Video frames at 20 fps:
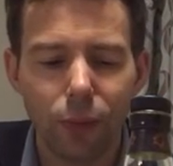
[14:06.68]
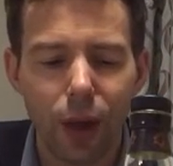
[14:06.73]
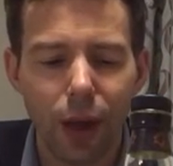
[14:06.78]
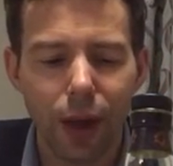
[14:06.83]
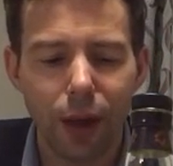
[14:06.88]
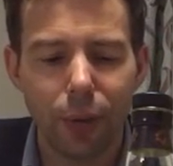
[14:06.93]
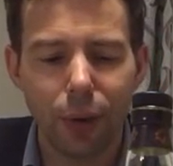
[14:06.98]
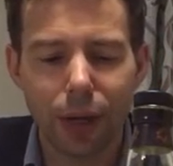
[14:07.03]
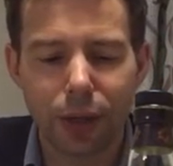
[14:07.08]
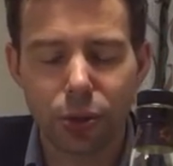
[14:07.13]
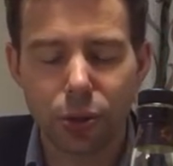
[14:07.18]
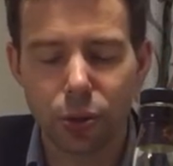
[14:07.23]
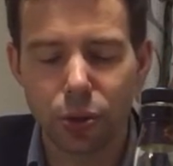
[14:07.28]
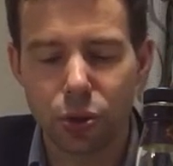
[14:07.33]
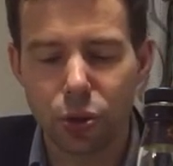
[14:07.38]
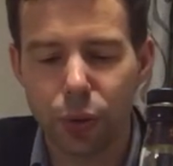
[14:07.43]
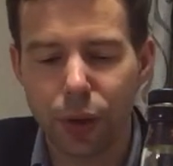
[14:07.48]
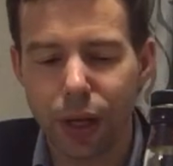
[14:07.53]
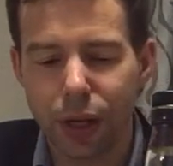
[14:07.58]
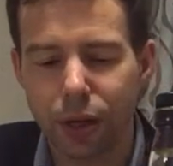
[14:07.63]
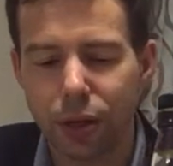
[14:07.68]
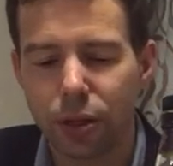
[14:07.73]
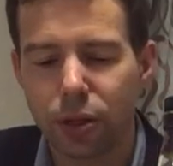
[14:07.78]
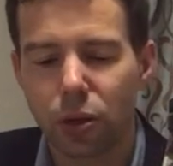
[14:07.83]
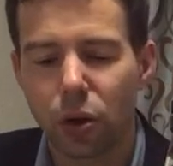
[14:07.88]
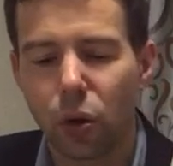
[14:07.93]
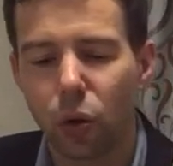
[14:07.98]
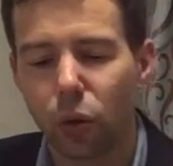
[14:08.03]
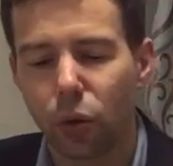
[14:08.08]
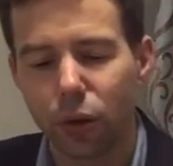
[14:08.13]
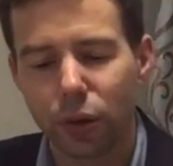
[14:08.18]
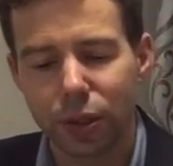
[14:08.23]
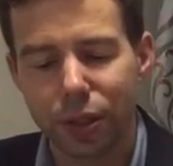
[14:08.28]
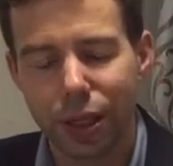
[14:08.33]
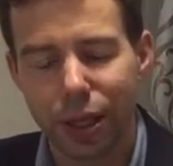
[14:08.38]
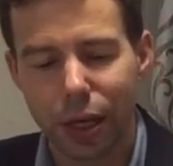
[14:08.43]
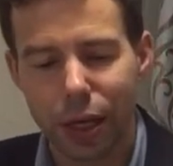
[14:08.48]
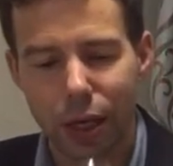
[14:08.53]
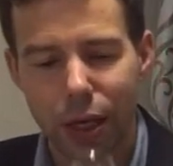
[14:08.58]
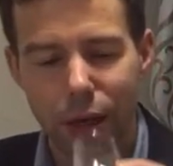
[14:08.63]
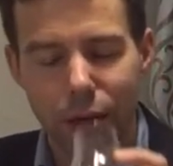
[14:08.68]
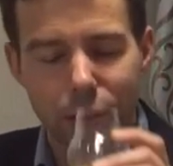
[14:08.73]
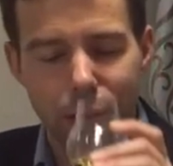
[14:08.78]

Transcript: Anyway, so sweetened cold tea.